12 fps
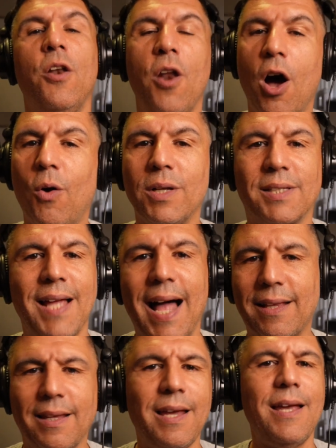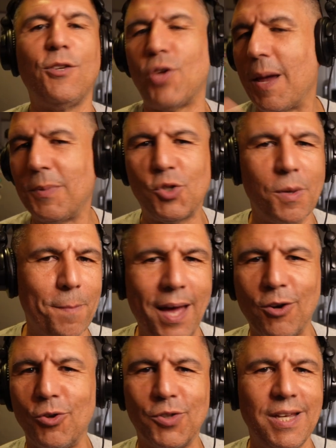No, it's not the championship
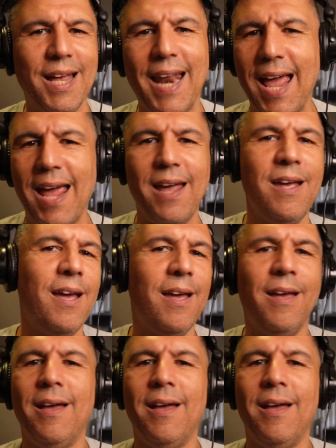medal D N A,